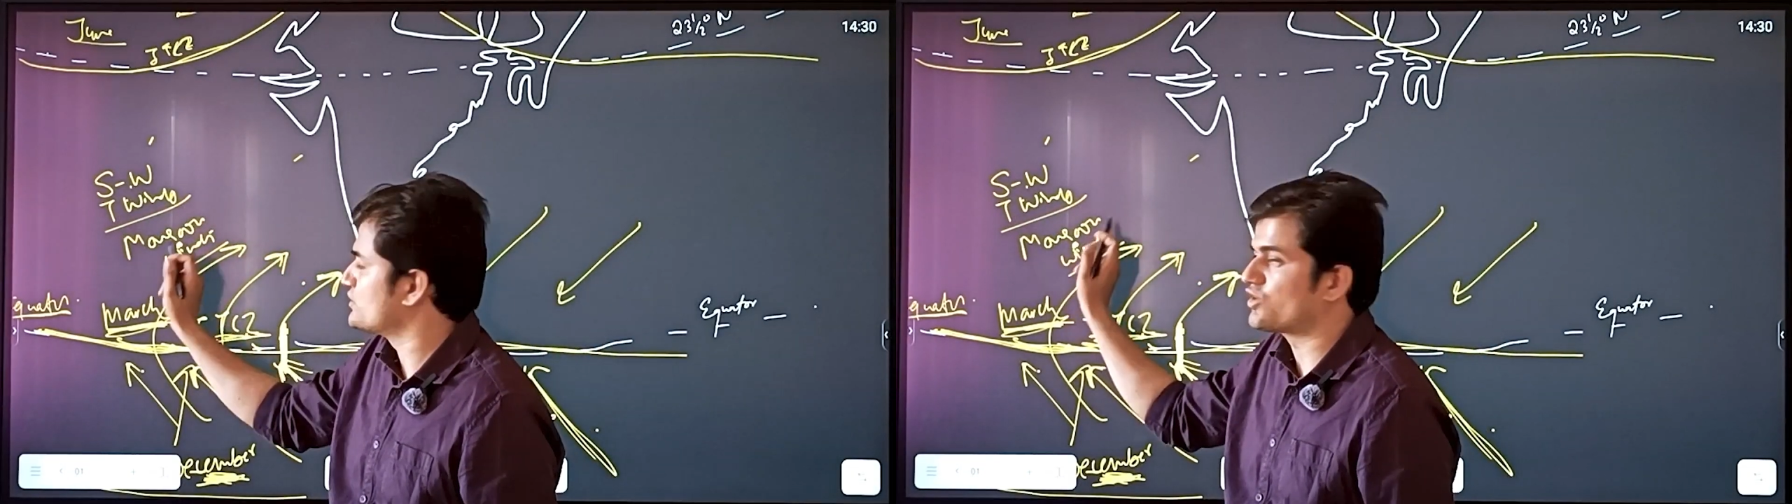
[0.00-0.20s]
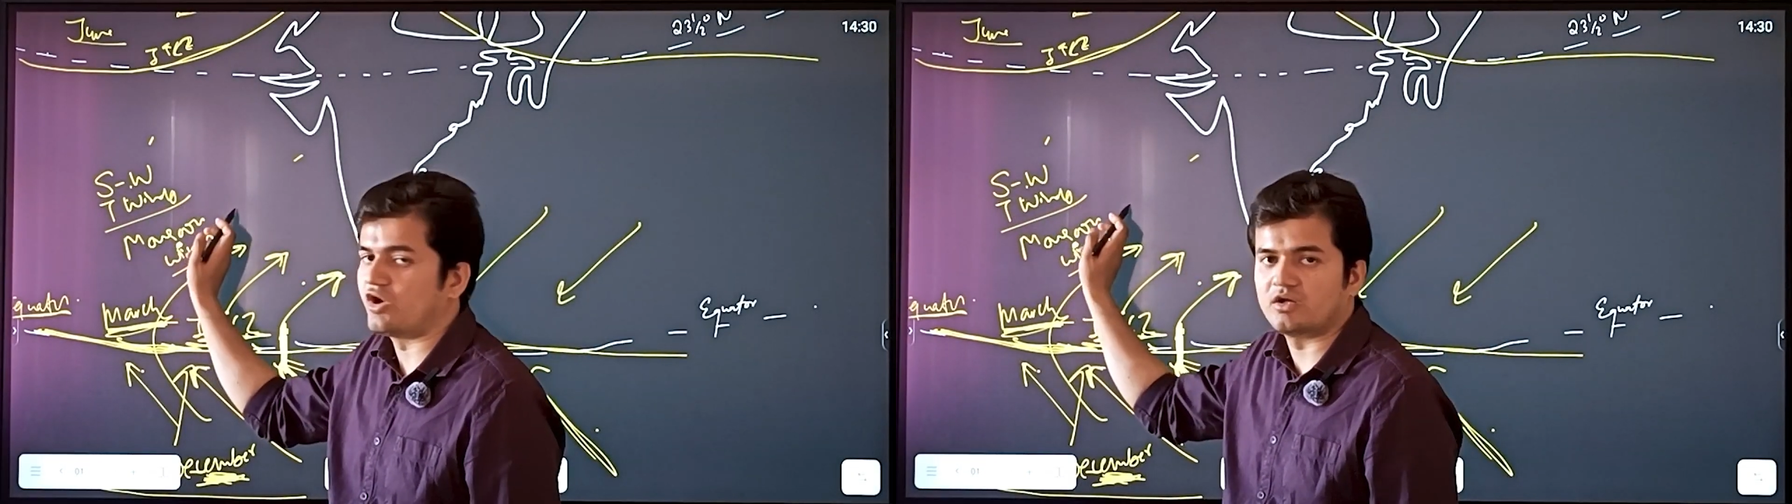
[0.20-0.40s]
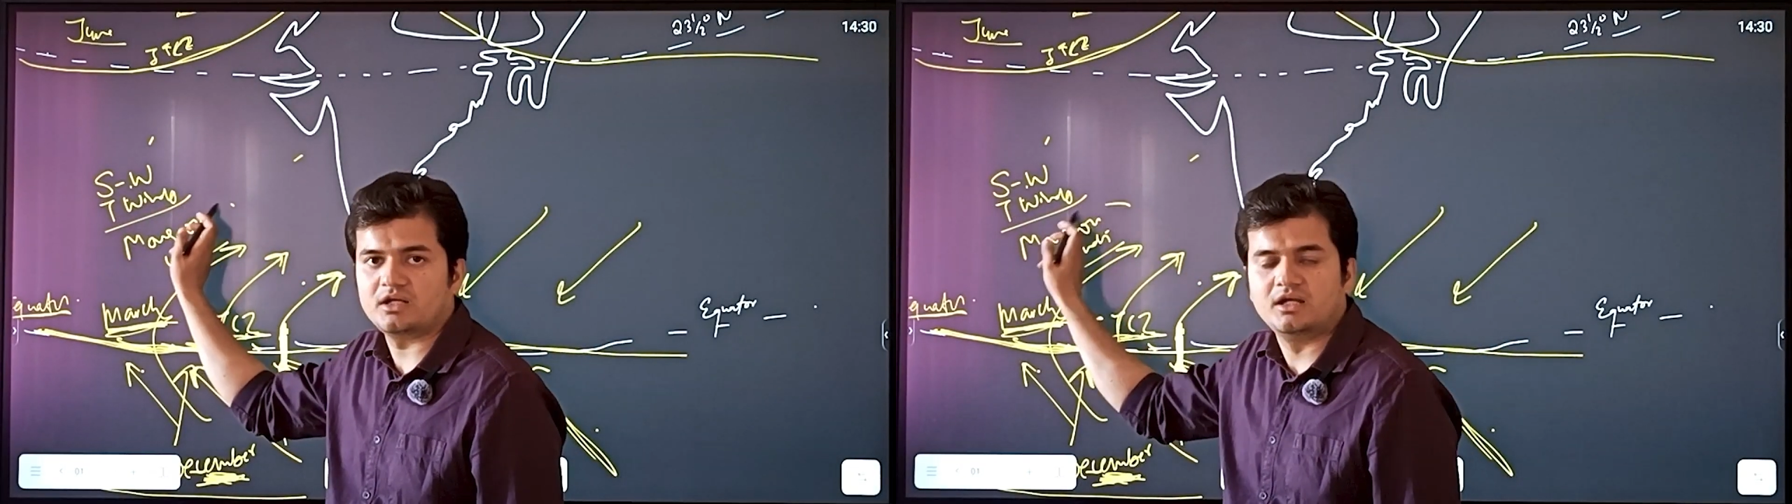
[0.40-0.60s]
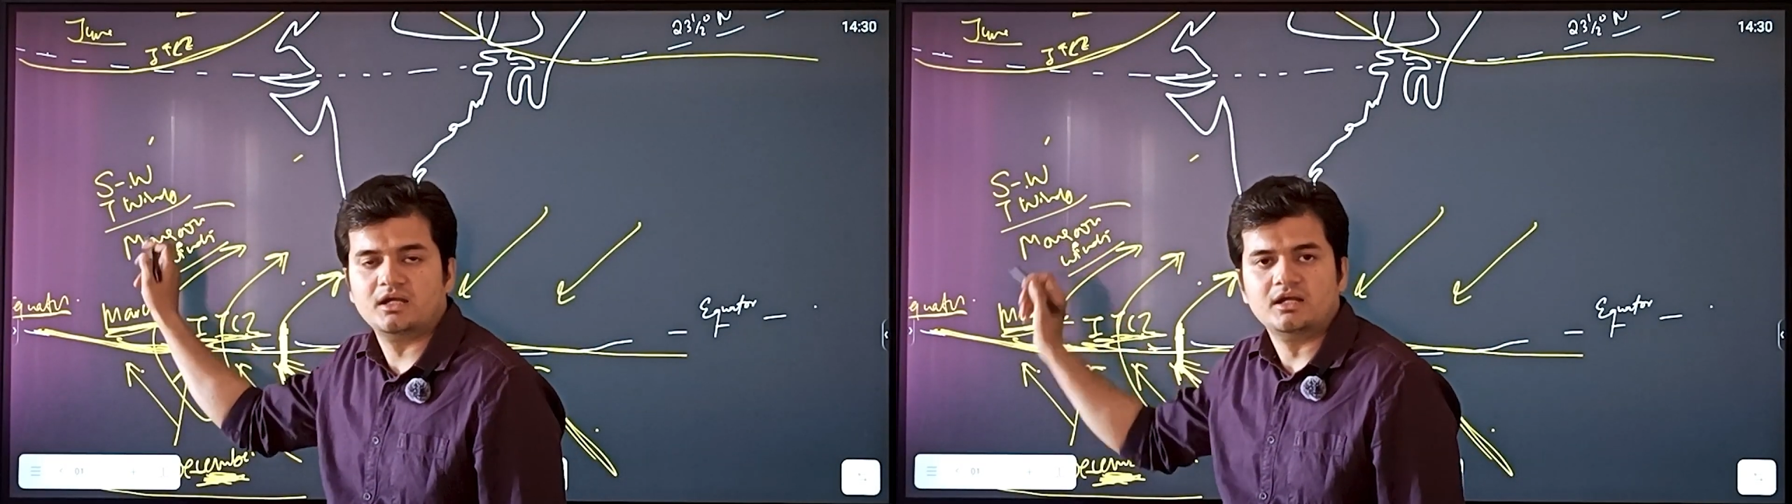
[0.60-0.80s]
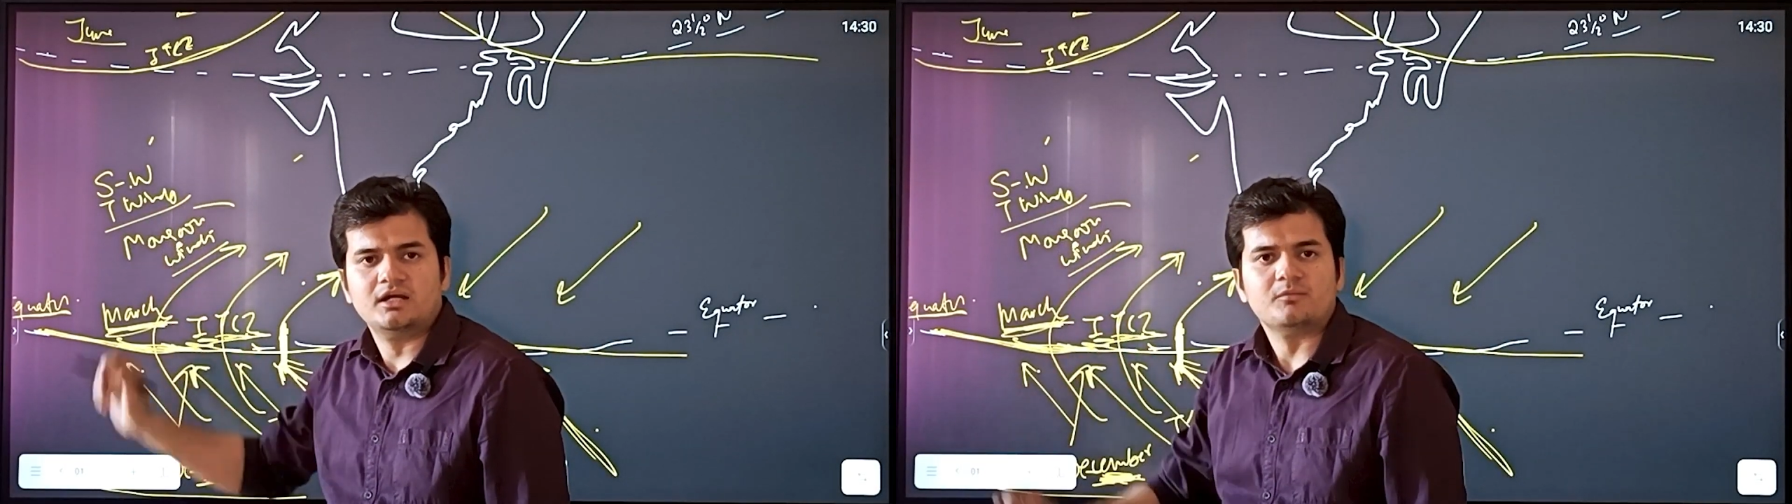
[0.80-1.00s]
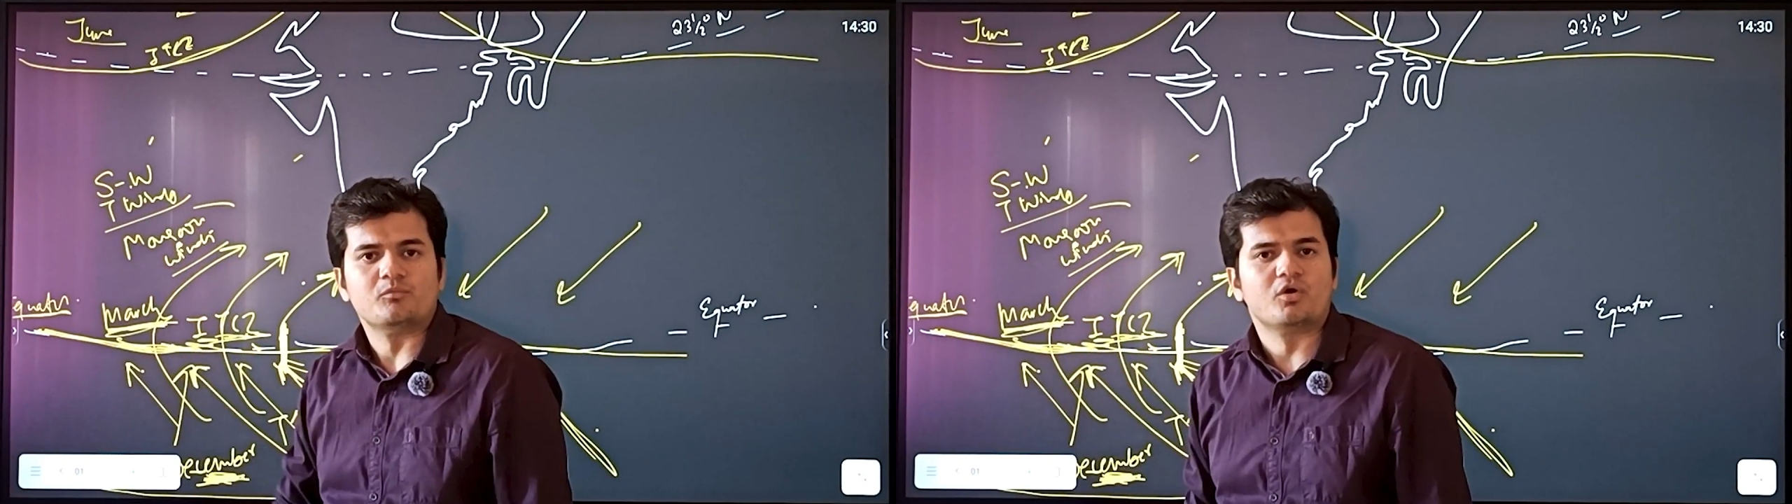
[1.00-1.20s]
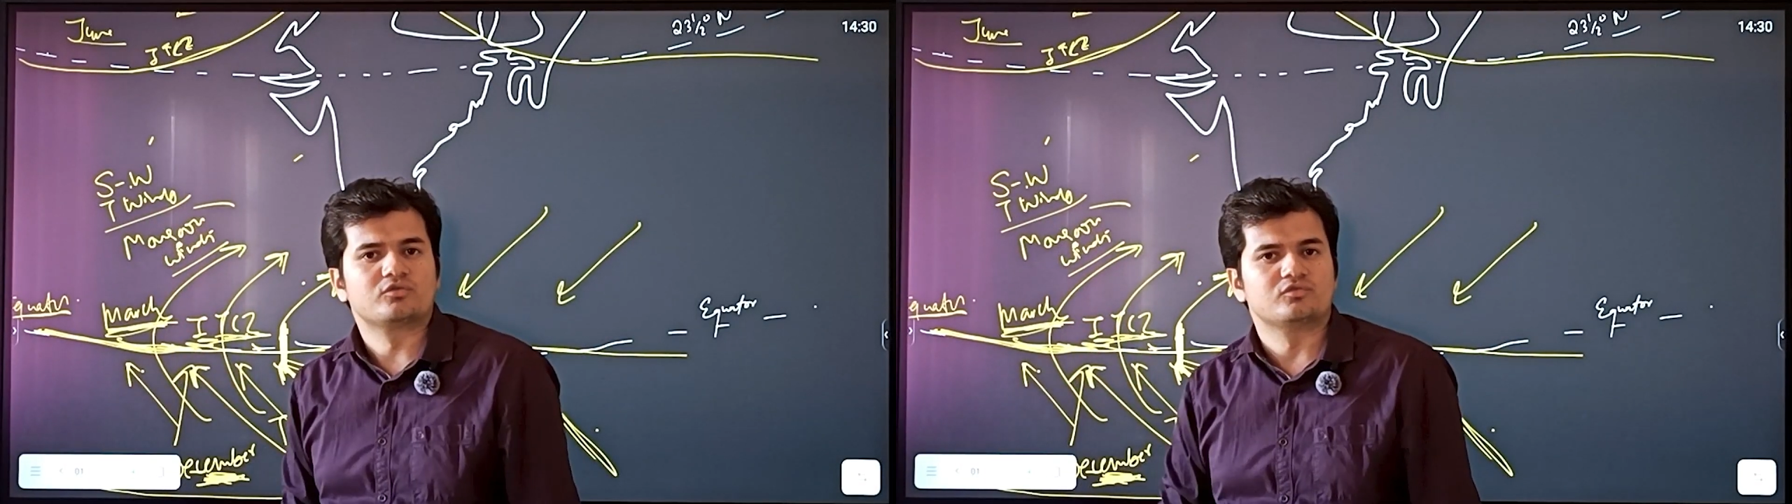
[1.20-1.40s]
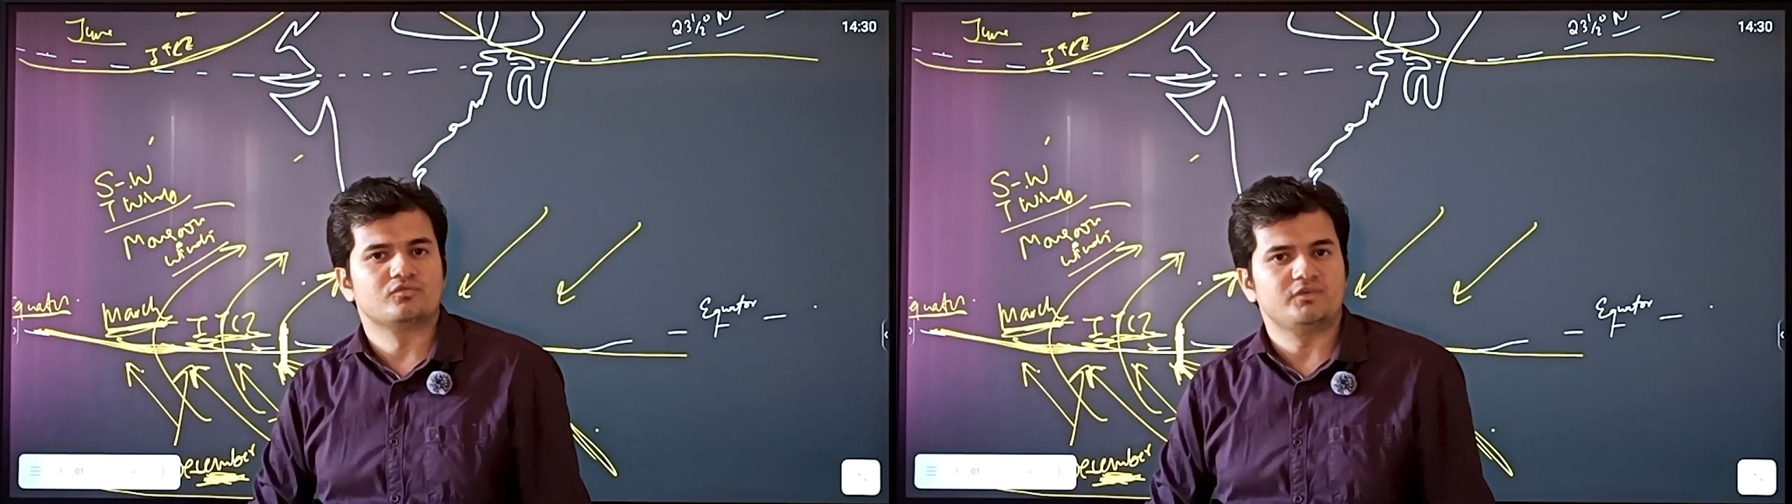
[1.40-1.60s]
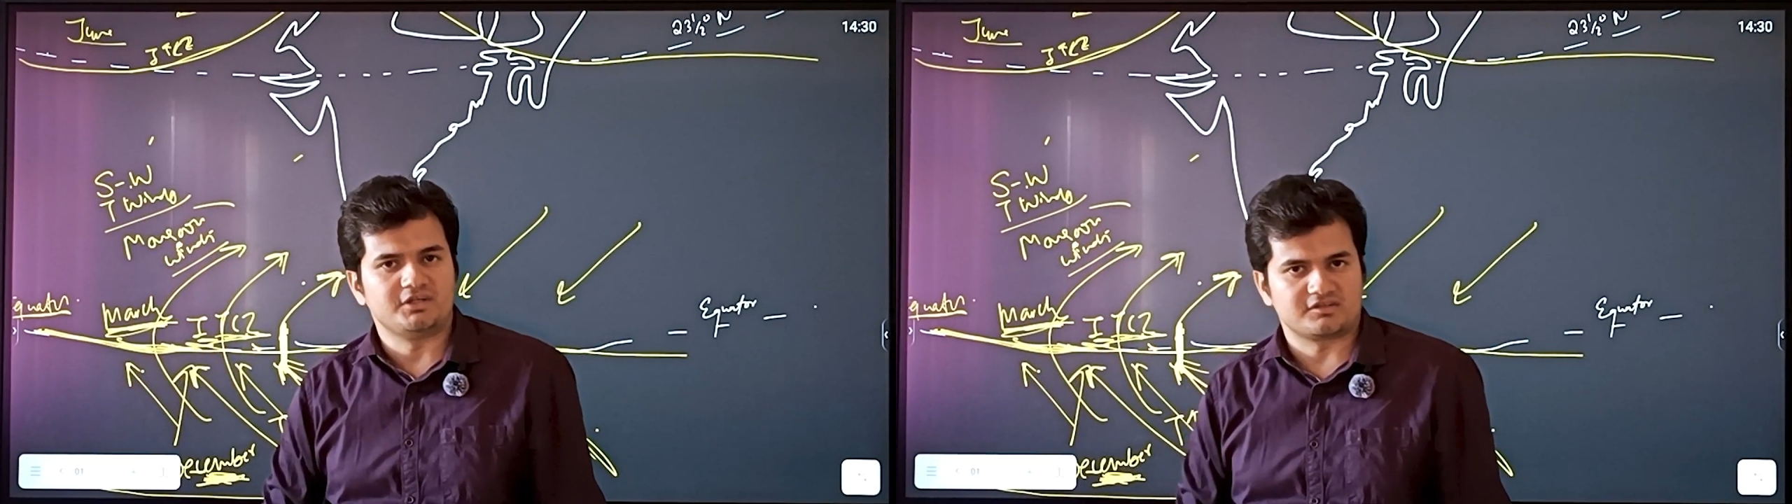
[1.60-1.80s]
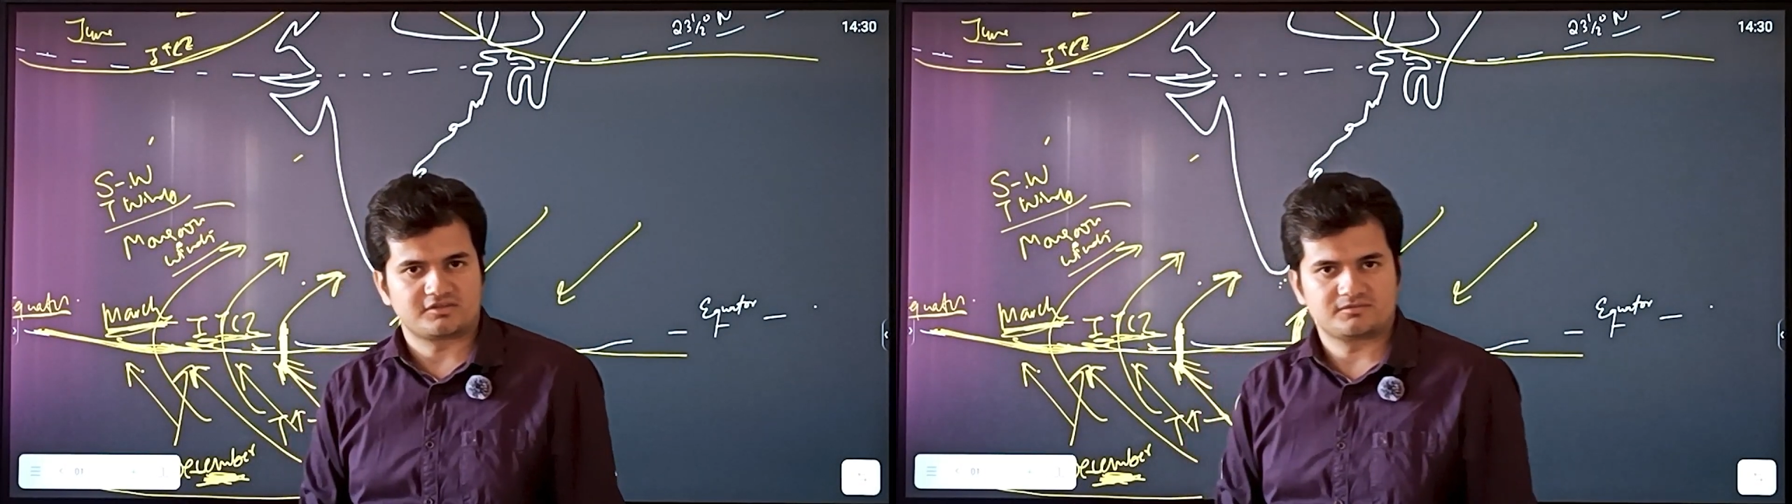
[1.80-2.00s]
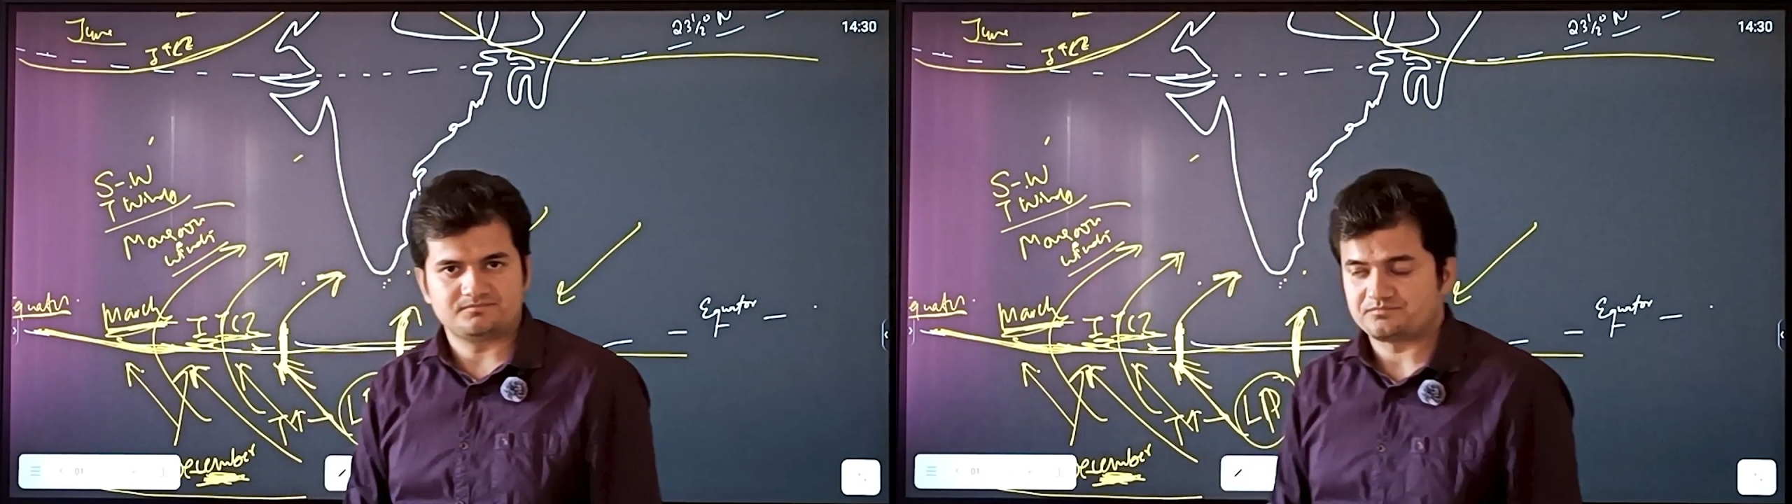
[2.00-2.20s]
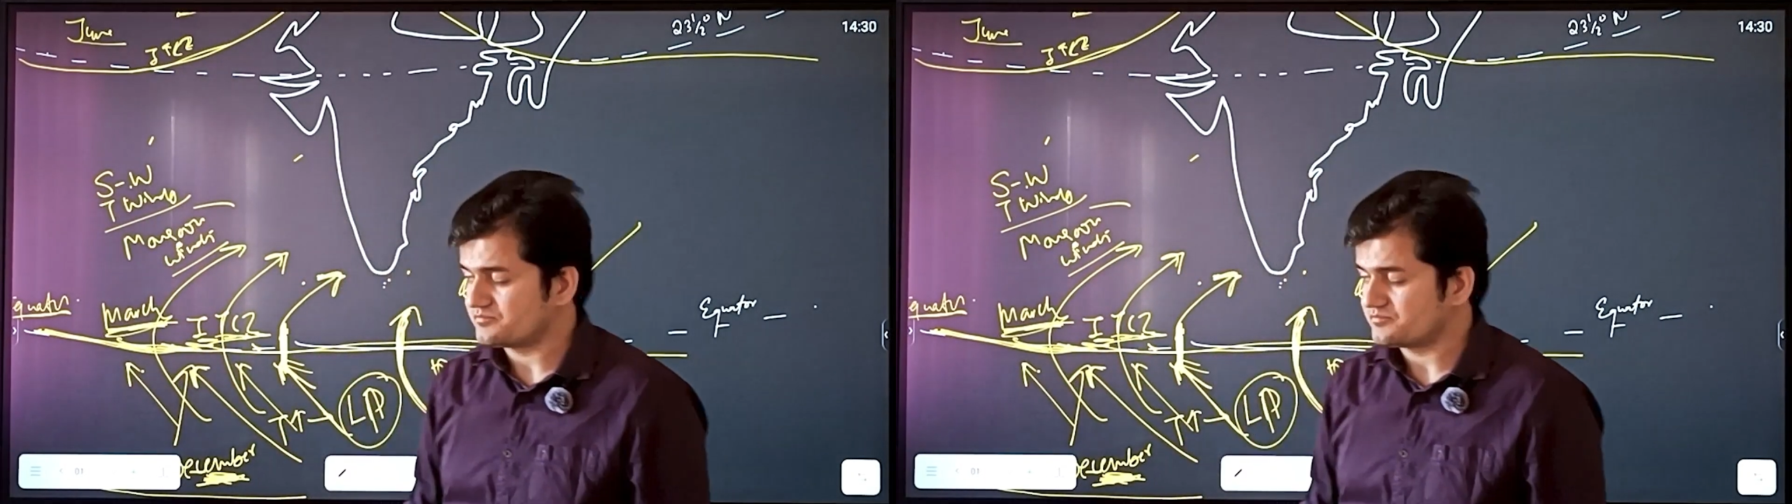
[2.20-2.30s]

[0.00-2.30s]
we call monsoon winds.